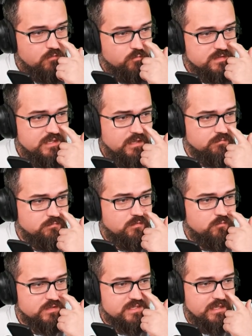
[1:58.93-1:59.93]
We'll see.
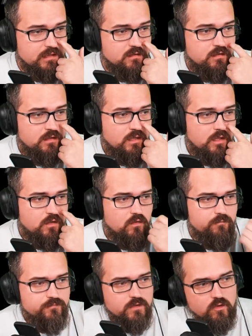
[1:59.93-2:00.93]

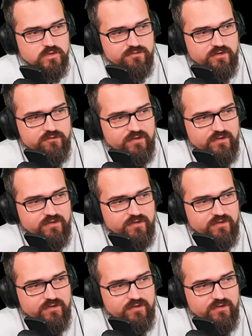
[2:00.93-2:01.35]
Also, fun